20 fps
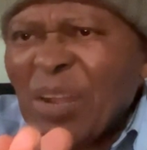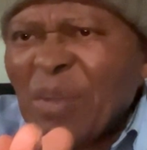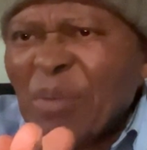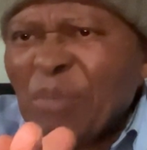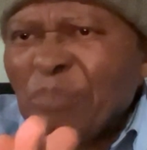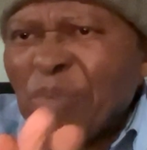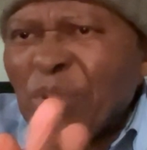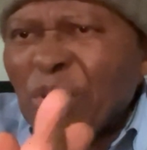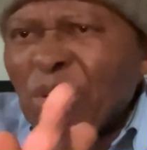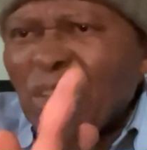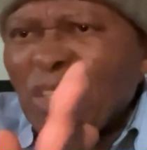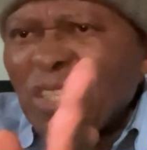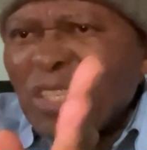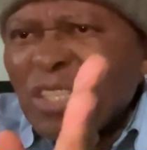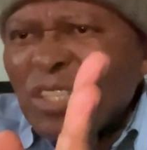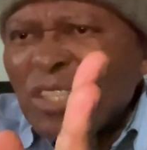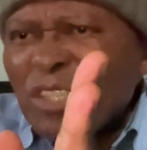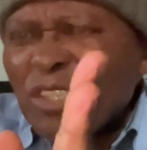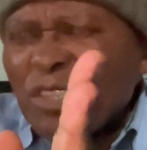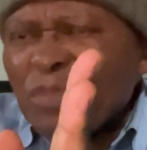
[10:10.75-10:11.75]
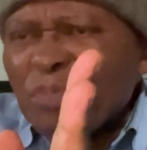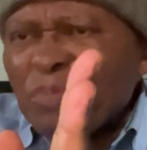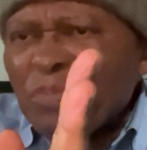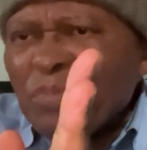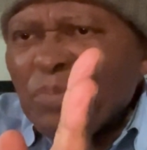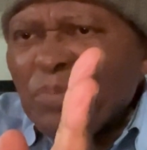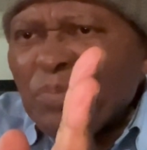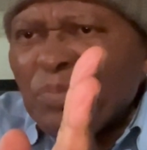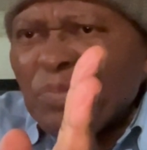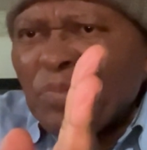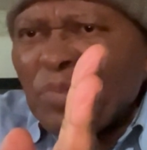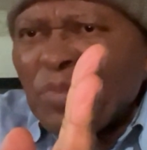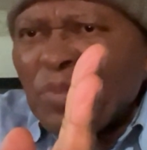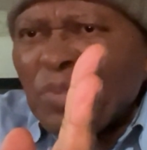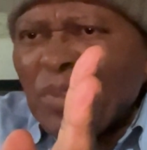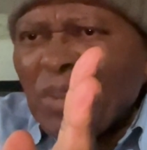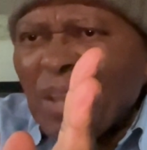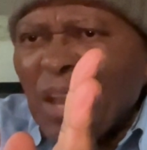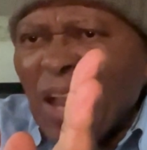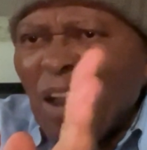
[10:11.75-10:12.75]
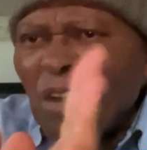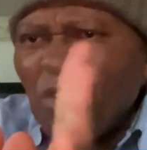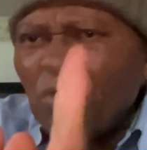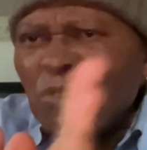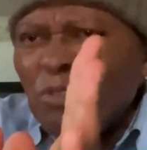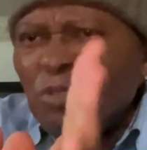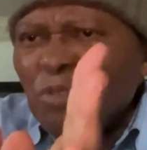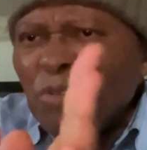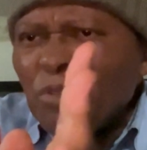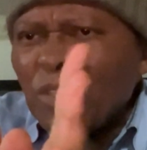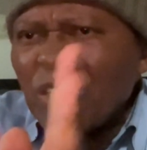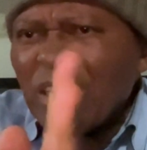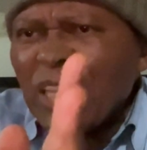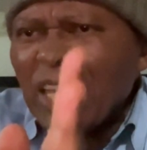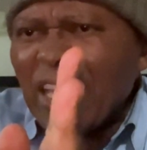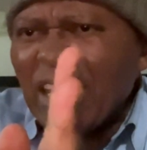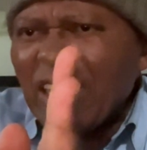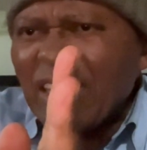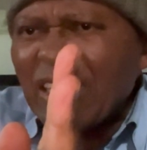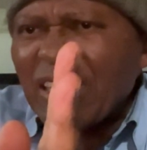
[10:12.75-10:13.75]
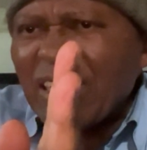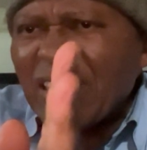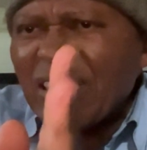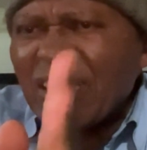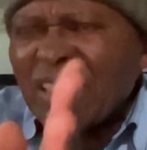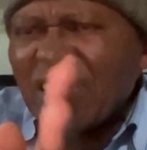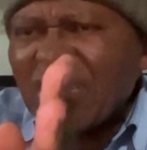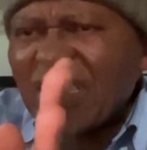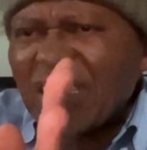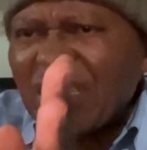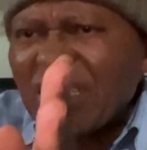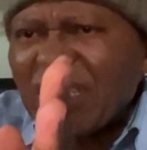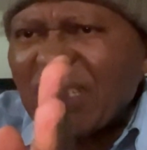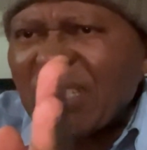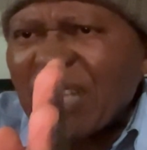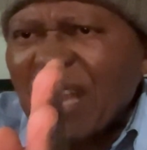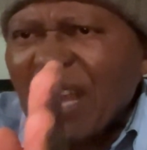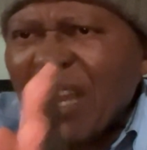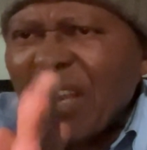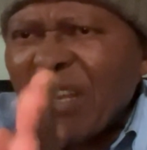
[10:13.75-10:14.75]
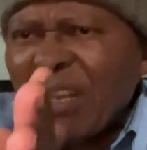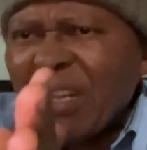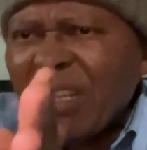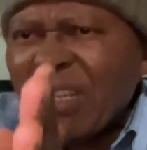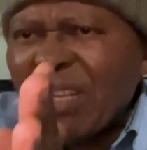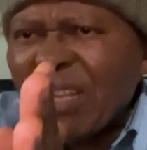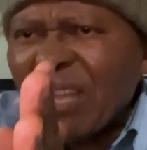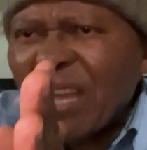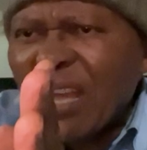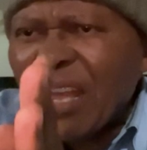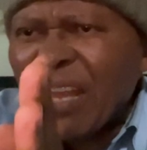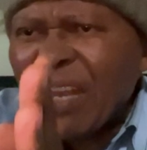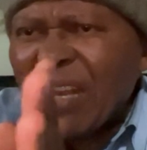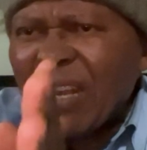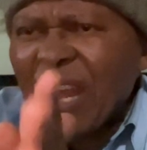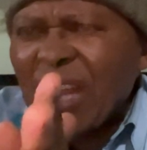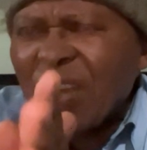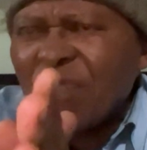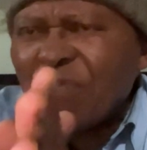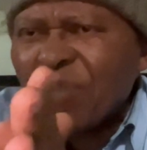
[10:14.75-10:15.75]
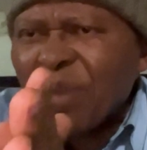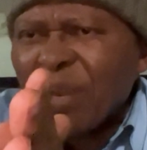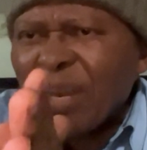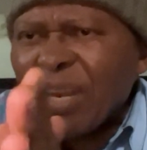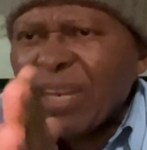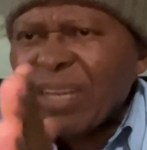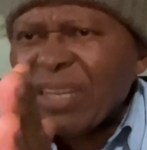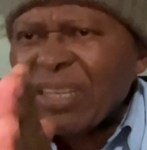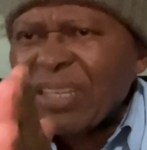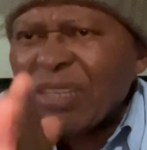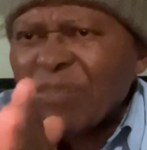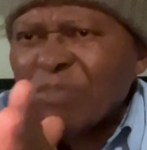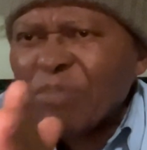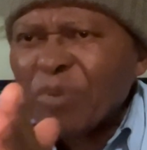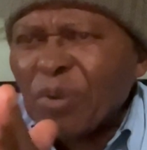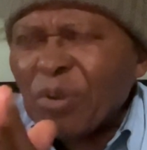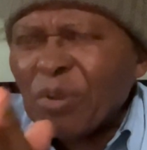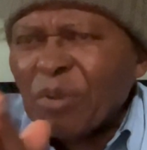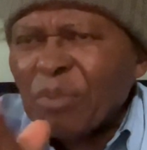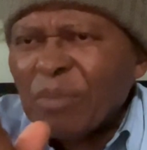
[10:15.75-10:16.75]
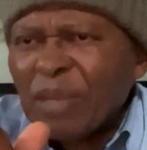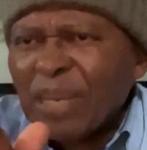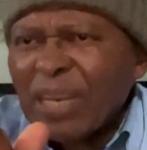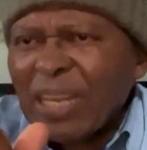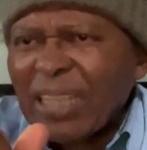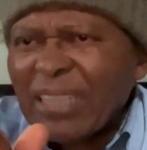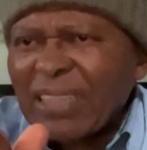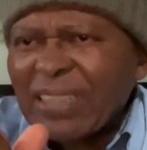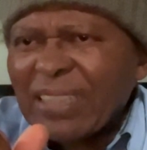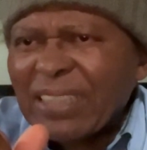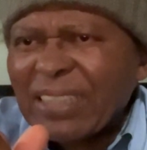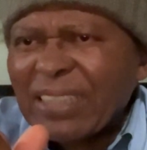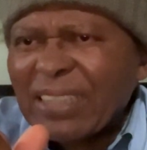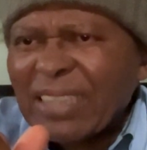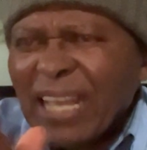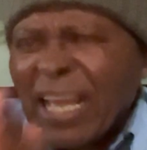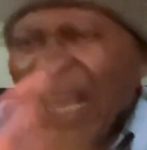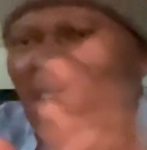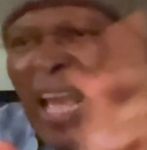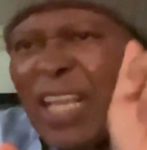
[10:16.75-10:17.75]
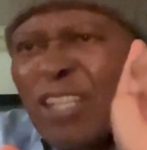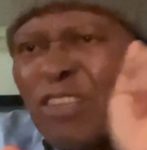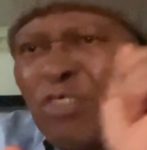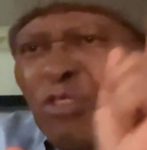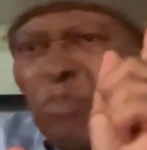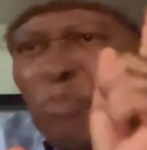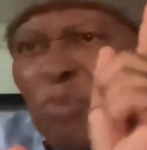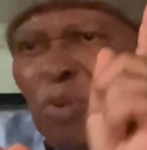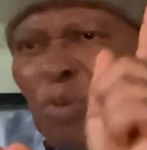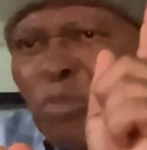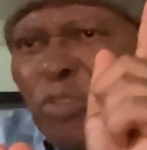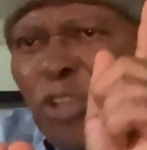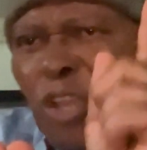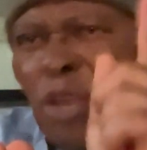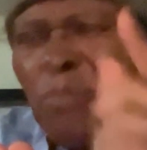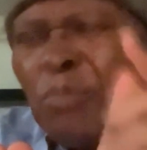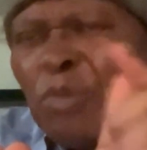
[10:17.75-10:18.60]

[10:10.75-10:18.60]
Because how do you say this is non-paralytic poliomyelitis as opposed,